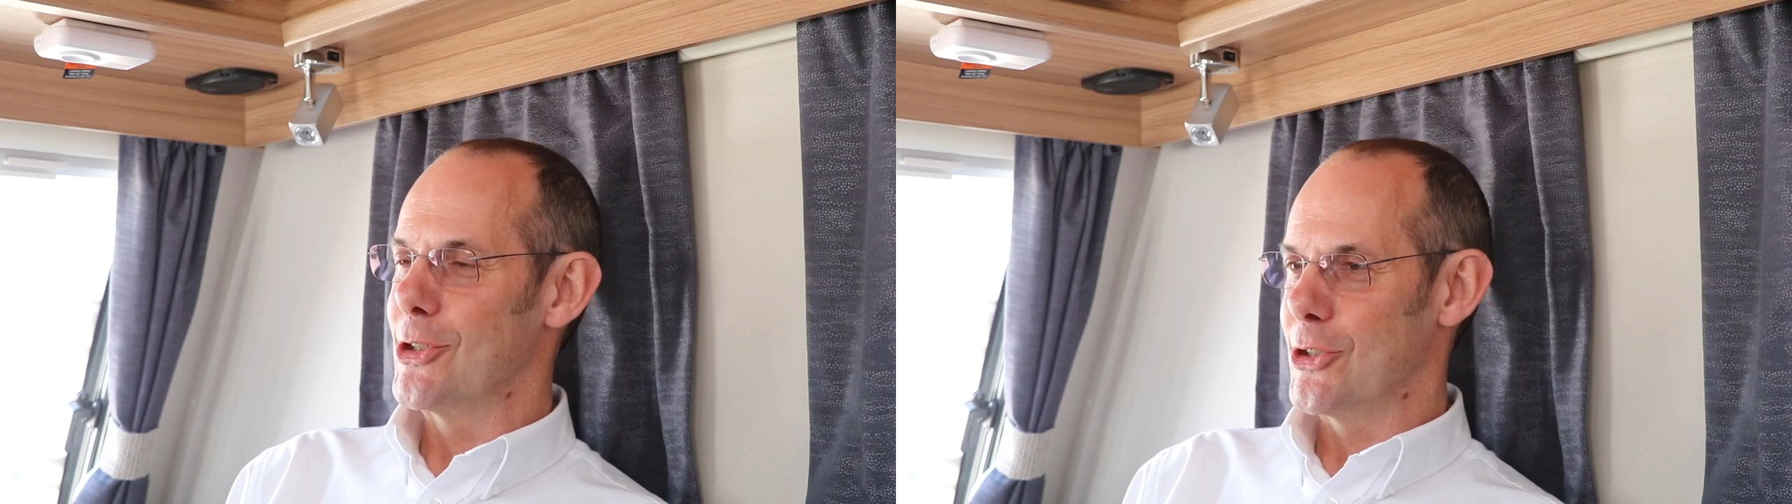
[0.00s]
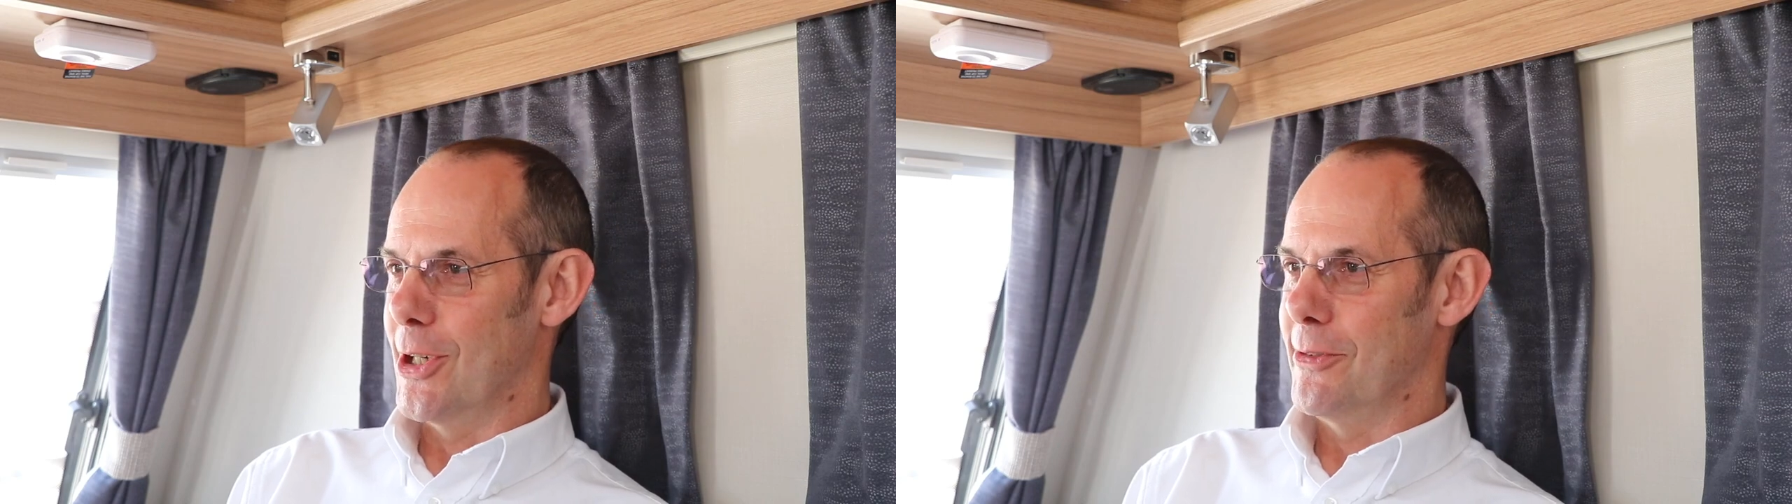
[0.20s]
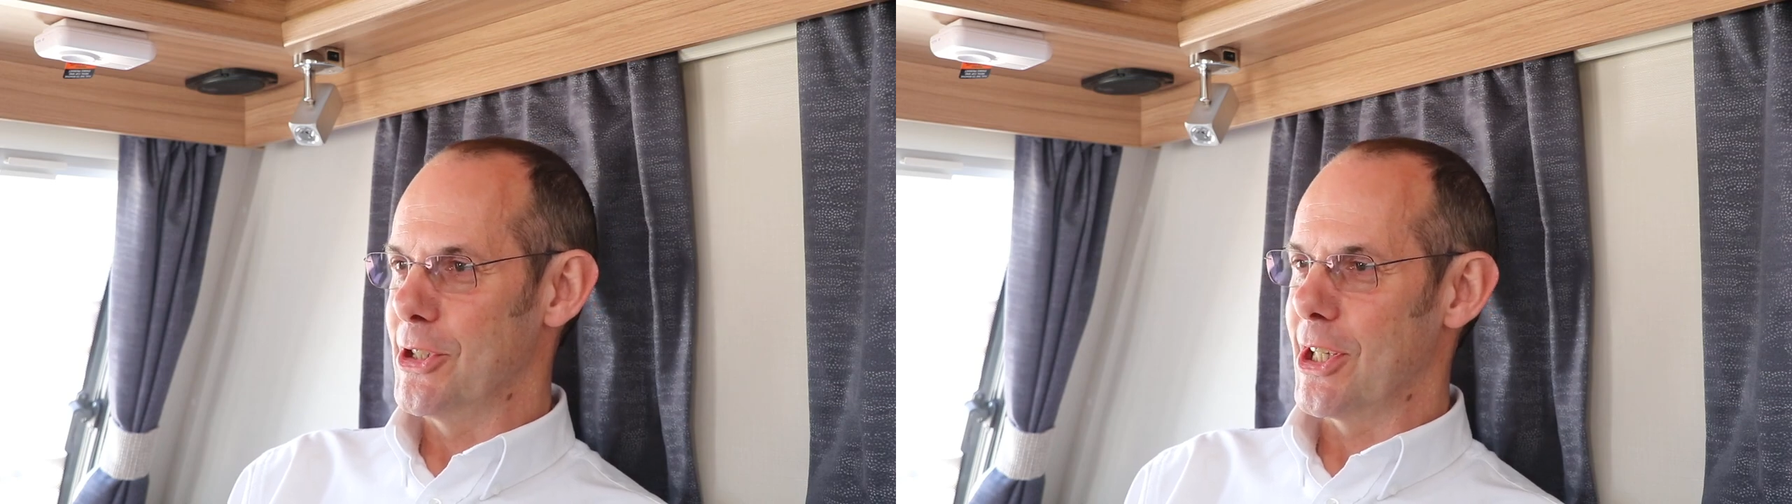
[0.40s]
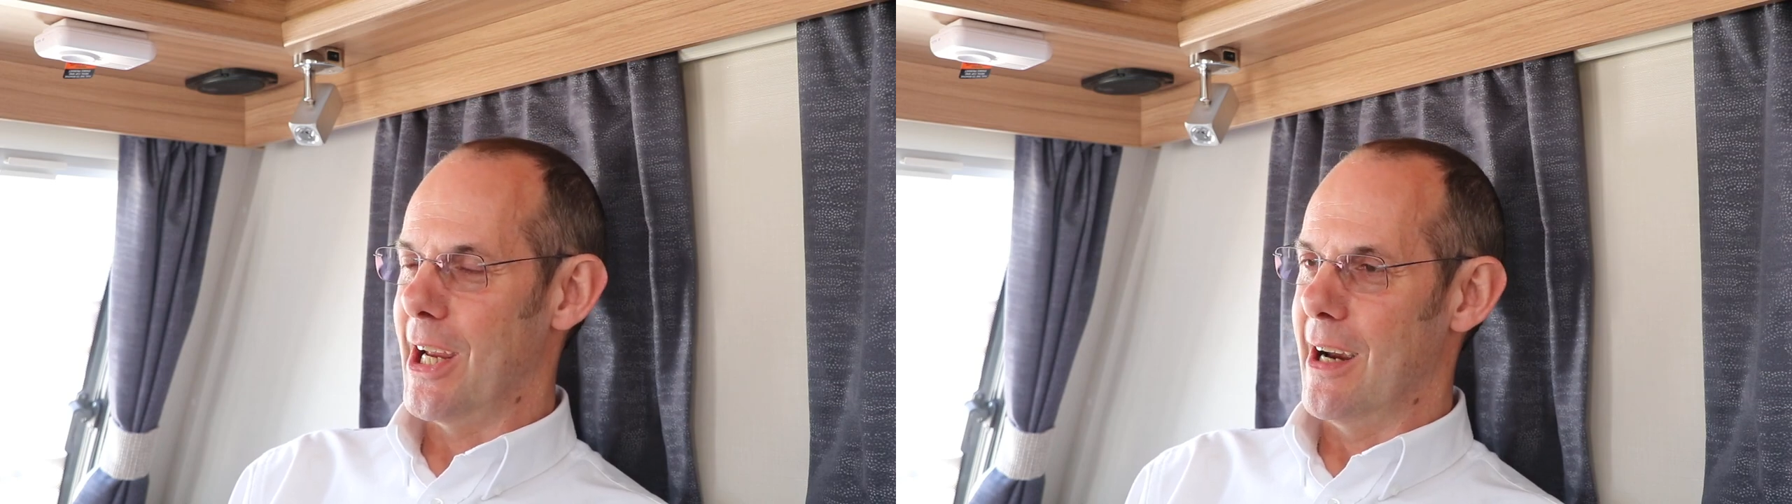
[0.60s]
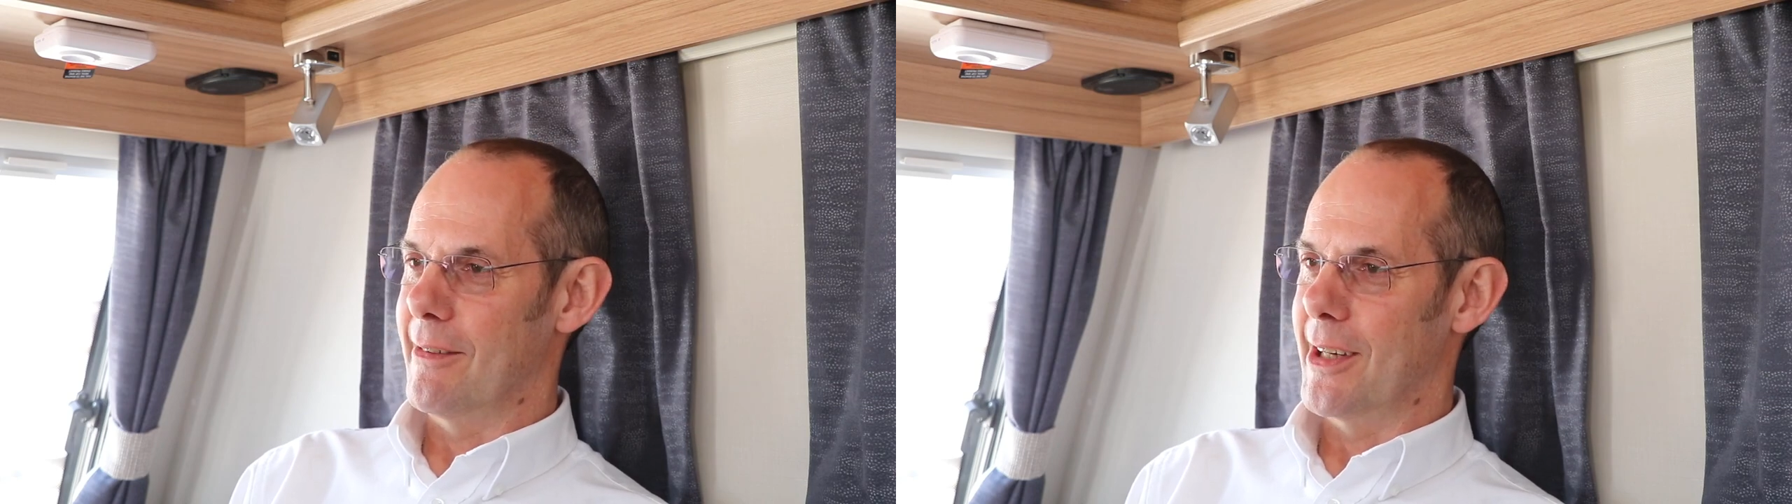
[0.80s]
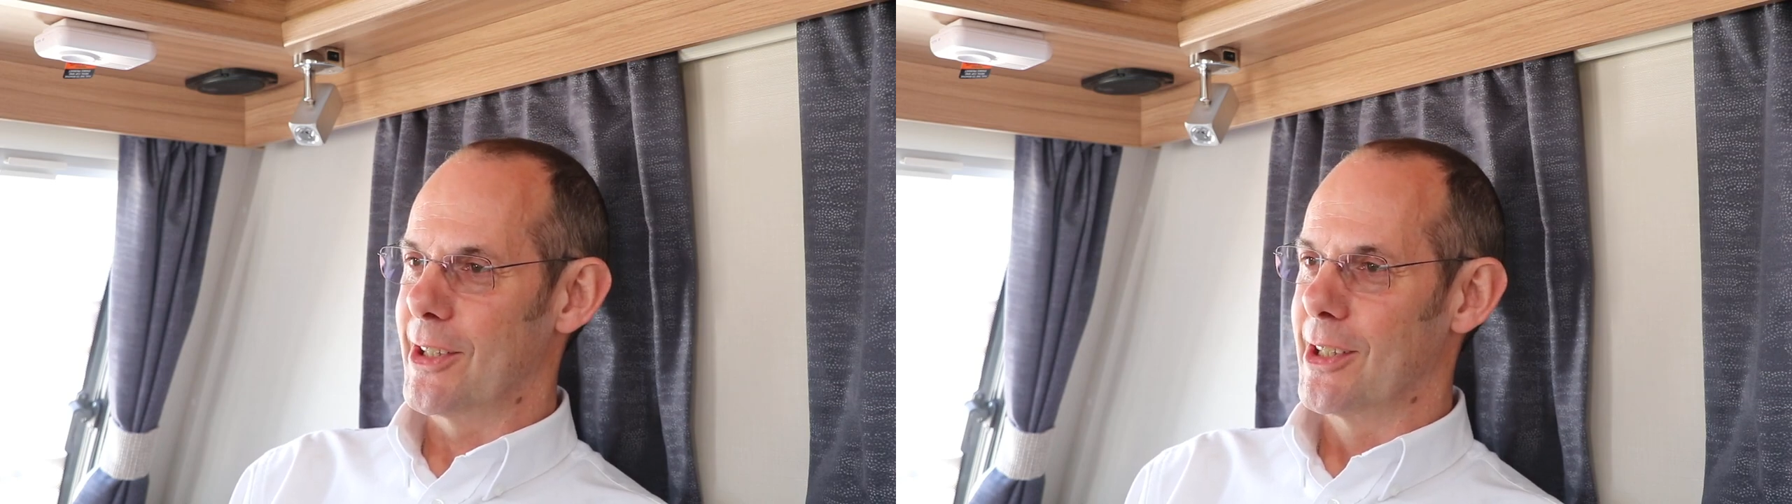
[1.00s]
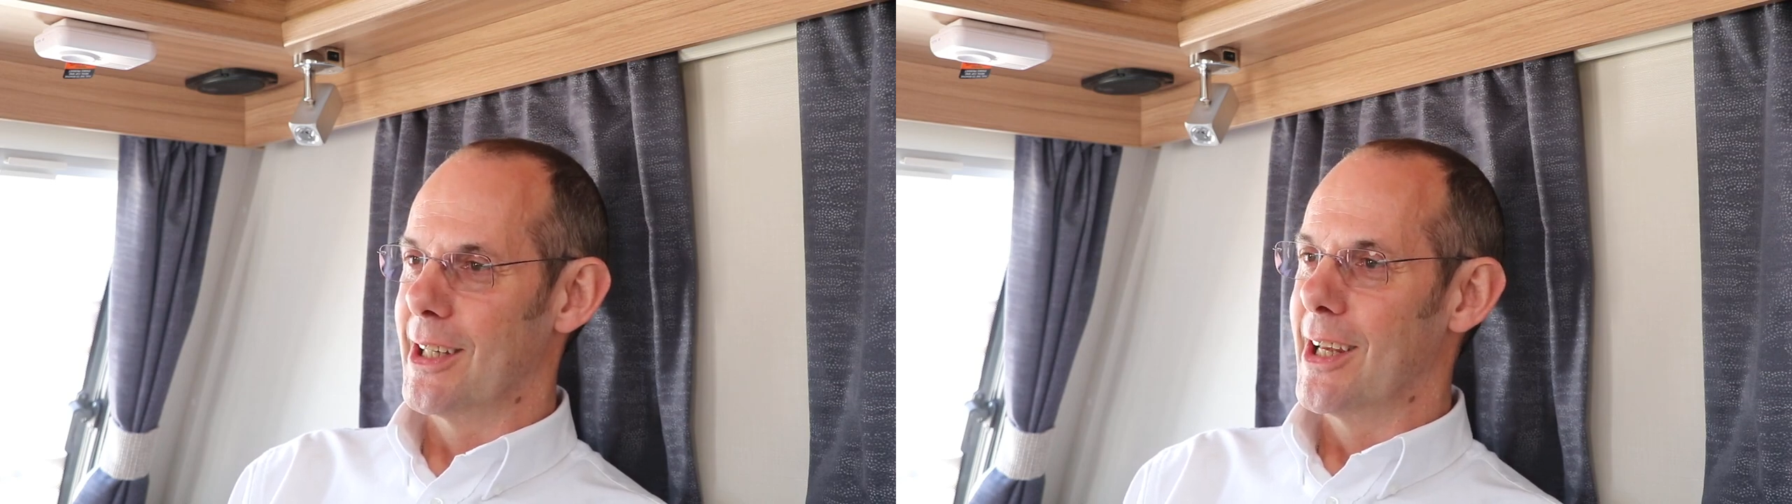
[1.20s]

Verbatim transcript: service your caravan,